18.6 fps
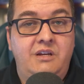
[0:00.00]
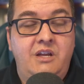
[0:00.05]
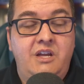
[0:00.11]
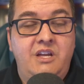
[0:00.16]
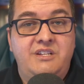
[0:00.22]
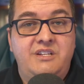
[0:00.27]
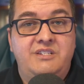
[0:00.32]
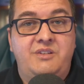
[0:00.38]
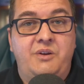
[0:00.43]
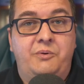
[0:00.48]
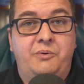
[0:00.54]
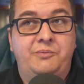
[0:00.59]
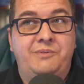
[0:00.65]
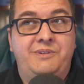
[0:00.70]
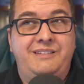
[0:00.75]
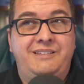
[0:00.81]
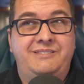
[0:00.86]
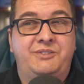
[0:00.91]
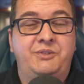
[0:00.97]
So
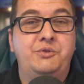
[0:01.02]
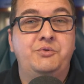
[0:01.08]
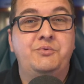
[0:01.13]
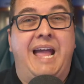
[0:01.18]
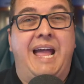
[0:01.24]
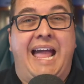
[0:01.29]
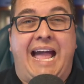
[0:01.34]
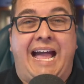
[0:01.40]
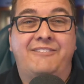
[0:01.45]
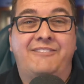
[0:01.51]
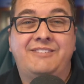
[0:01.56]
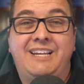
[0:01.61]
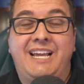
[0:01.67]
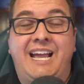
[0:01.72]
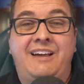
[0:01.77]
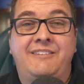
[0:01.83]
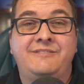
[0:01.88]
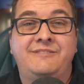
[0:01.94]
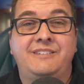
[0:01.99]
do you have to
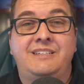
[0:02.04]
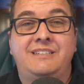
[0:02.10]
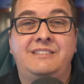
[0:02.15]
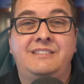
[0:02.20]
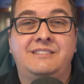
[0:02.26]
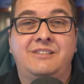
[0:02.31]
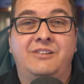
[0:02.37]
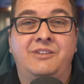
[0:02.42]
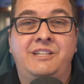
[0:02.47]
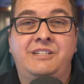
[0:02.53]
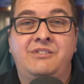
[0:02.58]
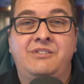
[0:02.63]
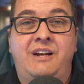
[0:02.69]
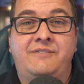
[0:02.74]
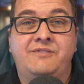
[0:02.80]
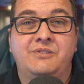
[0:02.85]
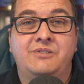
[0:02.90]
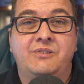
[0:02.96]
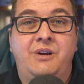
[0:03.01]
have an attorney
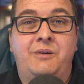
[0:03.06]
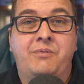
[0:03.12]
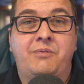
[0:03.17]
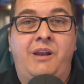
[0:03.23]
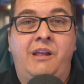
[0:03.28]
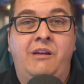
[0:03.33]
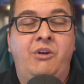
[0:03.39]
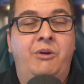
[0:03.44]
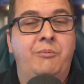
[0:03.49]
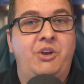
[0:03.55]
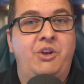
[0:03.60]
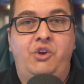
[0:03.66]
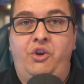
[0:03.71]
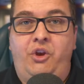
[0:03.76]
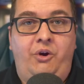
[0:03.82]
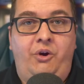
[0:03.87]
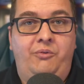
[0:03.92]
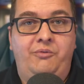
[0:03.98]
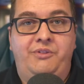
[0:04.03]
draft your operating agreement?
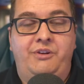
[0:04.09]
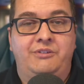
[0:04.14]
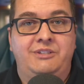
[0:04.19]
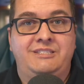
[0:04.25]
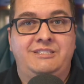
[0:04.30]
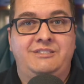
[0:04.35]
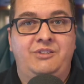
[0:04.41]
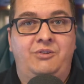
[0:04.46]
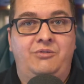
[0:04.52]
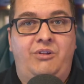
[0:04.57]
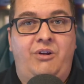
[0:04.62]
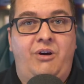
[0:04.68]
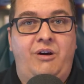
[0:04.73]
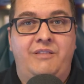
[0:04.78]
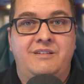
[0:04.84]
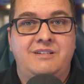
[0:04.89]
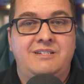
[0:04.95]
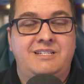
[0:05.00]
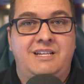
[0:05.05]
No, there is no law
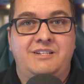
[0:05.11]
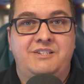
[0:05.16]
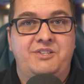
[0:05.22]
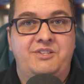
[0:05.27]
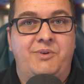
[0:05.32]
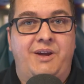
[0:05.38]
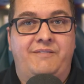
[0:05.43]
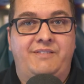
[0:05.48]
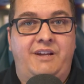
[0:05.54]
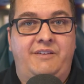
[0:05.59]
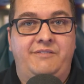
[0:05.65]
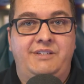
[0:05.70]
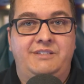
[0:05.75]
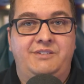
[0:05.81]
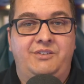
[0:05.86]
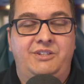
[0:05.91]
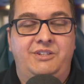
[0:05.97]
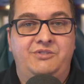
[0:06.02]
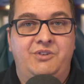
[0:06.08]
that says you have to have an
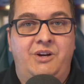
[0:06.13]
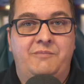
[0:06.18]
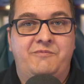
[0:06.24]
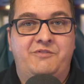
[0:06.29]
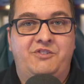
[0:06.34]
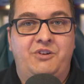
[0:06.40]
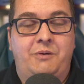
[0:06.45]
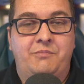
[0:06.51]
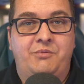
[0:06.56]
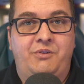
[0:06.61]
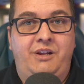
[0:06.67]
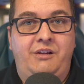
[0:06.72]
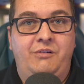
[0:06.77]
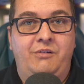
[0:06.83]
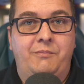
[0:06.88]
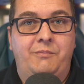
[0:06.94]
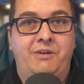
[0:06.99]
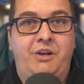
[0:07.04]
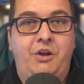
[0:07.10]
attorney draft your operating
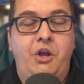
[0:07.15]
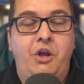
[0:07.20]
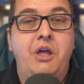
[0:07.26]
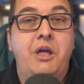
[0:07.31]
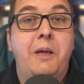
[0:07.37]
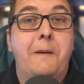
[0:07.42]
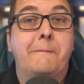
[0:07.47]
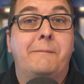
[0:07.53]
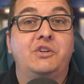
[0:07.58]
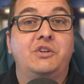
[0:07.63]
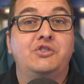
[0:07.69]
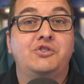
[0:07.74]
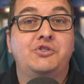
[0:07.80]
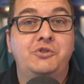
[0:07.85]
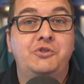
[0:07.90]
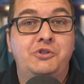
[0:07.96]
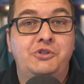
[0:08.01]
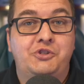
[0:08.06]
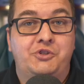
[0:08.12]
agreement. But
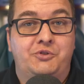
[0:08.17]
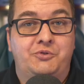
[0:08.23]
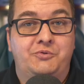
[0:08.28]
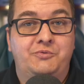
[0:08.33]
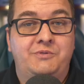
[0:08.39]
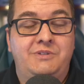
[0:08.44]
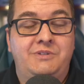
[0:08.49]
should you?